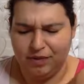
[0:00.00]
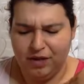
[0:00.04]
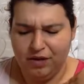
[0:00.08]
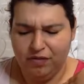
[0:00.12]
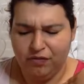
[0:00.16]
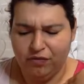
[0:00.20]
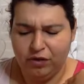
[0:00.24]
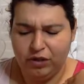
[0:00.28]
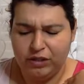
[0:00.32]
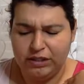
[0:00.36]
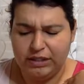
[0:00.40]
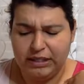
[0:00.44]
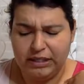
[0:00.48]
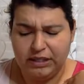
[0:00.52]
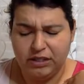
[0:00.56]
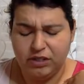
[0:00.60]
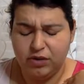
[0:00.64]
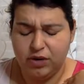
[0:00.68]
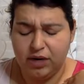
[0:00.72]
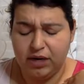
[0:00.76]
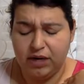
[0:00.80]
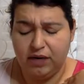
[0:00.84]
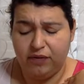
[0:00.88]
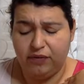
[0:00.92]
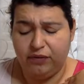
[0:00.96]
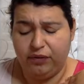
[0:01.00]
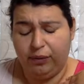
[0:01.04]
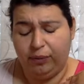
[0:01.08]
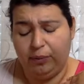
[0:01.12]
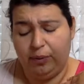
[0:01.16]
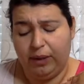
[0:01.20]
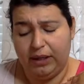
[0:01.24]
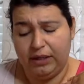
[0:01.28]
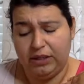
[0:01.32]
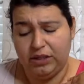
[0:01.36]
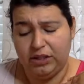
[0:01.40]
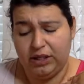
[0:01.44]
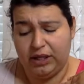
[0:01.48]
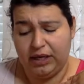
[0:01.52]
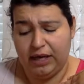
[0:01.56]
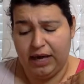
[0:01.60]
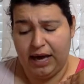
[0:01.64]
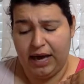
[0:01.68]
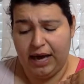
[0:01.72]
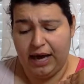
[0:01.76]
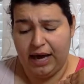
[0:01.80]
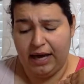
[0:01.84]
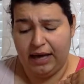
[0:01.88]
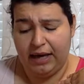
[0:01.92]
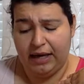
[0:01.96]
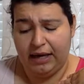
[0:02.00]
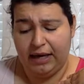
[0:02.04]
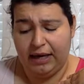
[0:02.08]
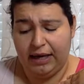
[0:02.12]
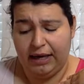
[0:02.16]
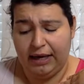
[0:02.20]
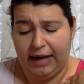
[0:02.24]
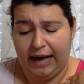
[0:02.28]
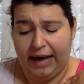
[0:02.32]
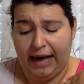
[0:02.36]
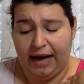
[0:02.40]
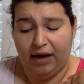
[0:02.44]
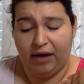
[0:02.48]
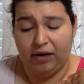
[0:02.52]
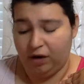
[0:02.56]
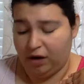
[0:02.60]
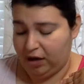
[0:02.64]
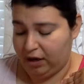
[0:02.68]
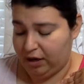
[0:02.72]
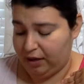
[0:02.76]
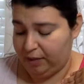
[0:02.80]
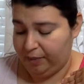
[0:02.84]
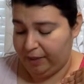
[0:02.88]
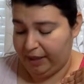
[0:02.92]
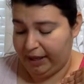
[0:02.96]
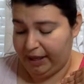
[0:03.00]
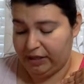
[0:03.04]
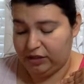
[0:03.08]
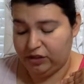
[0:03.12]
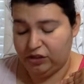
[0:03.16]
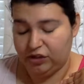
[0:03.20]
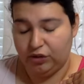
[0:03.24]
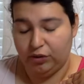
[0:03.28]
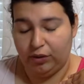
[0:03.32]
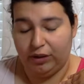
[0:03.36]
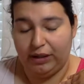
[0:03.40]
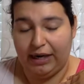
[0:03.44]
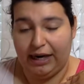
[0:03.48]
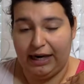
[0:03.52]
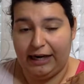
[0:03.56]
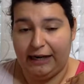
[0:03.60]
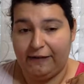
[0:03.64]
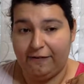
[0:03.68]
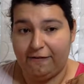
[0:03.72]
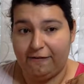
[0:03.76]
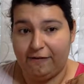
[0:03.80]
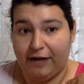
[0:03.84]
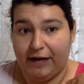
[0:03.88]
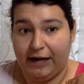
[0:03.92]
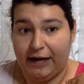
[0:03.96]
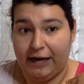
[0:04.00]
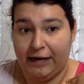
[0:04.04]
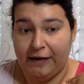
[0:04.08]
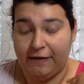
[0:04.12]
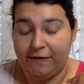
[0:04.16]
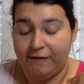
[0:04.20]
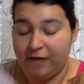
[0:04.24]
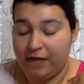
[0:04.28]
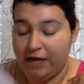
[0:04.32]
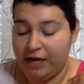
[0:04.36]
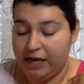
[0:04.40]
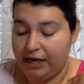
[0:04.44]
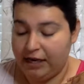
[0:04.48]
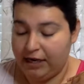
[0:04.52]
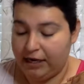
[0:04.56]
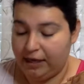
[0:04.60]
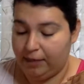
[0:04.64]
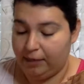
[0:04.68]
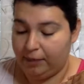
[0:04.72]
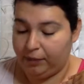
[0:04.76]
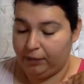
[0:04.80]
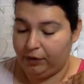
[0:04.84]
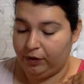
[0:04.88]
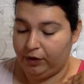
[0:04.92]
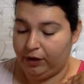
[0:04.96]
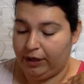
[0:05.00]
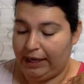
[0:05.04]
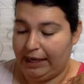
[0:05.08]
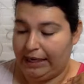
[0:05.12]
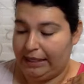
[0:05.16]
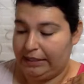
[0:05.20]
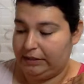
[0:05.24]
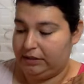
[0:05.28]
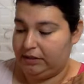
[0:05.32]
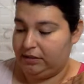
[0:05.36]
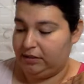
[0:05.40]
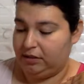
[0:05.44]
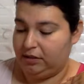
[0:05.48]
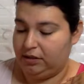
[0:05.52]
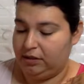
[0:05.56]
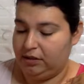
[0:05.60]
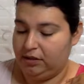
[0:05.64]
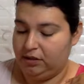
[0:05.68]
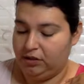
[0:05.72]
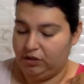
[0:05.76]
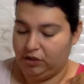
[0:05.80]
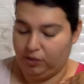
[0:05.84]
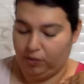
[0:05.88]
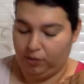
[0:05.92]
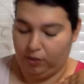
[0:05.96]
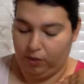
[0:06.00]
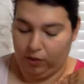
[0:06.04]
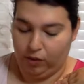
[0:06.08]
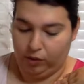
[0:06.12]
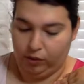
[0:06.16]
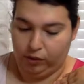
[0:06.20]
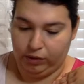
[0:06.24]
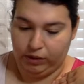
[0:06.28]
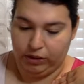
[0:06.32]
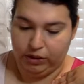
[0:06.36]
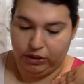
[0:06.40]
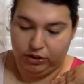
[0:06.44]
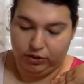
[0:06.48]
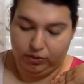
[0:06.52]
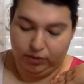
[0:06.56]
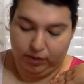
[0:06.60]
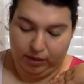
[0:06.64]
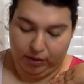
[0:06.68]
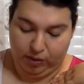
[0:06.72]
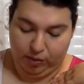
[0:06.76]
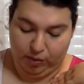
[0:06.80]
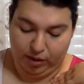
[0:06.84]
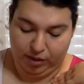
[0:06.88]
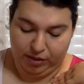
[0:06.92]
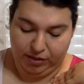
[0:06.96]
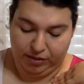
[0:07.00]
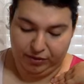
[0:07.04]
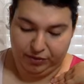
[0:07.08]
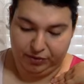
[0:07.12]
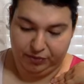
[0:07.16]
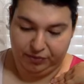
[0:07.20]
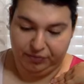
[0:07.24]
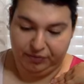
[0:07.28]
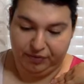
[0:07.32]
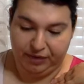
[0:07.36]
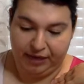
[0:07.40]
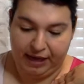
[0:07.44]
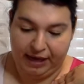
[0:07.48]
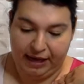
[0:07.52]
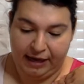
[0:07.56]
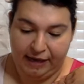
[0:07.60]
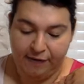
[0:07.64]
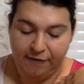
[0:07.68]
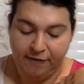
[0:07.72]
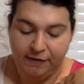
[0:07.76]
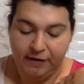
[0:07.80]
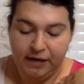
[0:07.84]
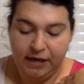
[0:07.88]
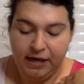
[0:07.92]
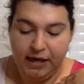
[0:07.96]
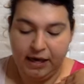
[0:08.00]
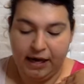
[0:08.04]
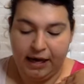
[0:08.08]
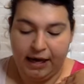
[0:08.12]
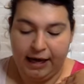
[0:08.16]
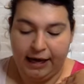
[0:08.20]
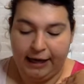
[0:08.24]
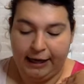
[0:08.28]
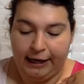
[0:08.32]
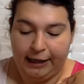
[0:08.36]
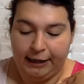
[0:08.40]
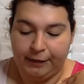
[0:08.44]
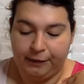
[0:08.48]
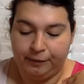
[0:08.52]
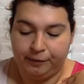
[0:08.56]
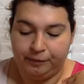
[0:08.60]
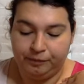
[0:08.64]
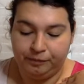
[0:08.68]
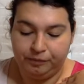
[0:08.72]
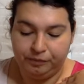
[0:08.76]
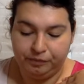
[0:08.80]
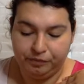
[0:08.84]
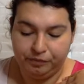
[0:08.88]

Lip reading: for 6th grade, if you're watching, I cut out on page 395, number 8. So we're only doing 1 through 5. The